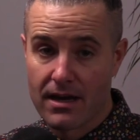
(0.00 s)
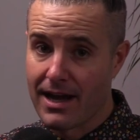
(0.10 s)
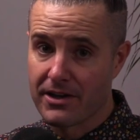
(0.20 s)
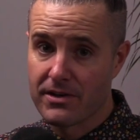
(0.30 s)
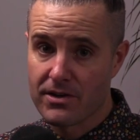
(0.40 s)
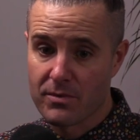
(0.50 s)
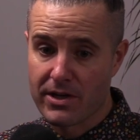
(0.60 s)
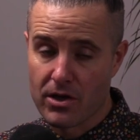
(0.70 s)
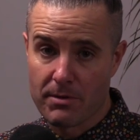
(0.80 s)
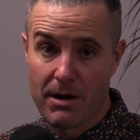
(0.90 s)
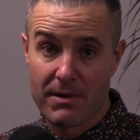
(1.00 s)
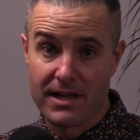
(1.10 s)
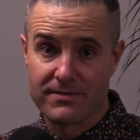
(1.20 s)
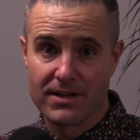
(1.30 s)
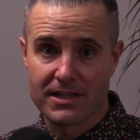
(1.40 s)
At goodr, we call our department
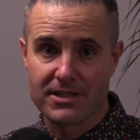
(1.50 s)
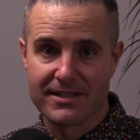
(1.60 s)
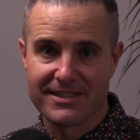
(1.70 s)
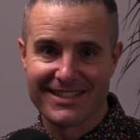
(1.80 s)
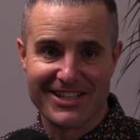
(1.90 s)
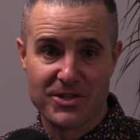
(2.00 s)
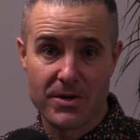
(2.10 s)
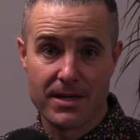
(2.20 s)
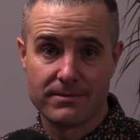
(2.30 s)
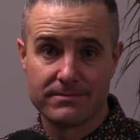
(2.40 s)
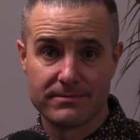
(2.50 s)
heads flock stars. Enjoy.